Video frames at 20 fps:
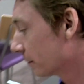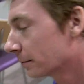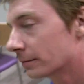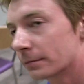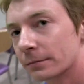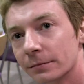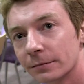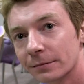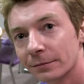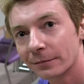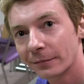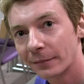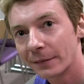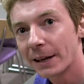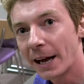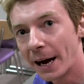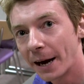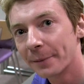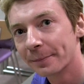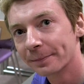trigger point.
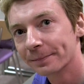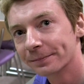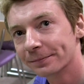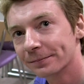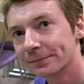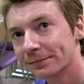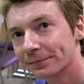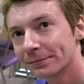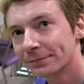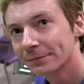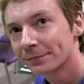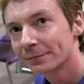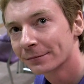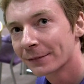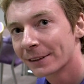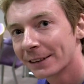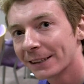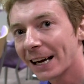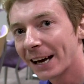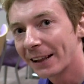Yeah.
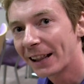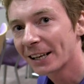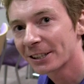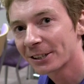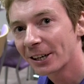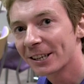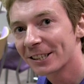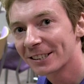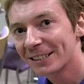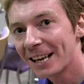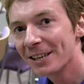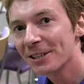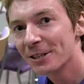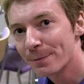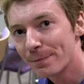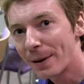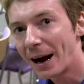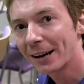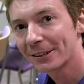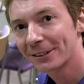Yeah, that's going to send
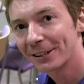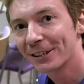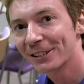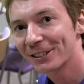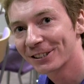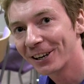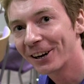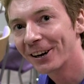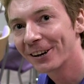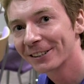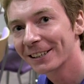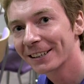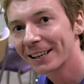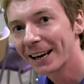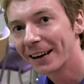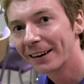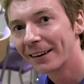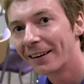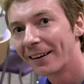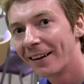you back to the start
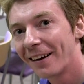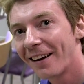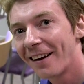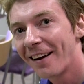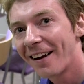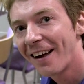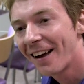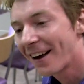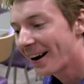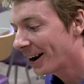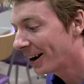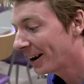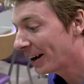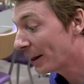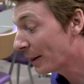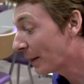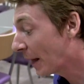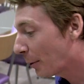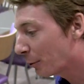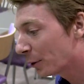again.
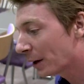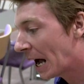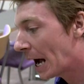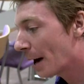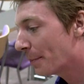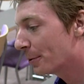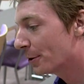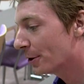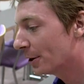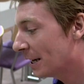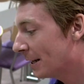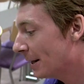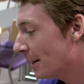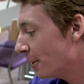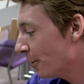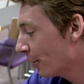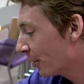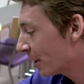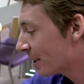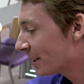And that will happen in
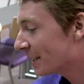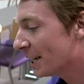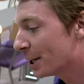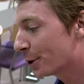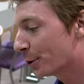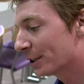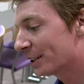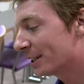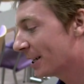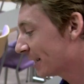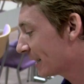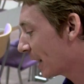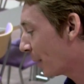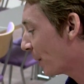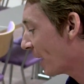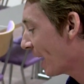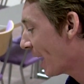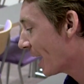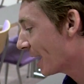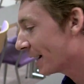the other sequences that
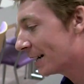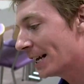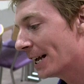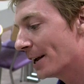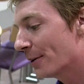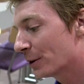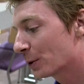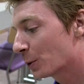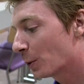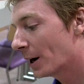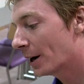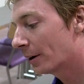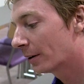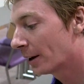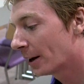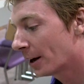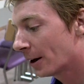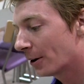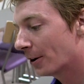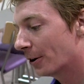we had here as well.
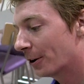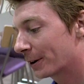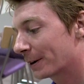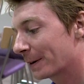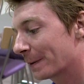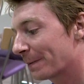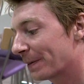Look,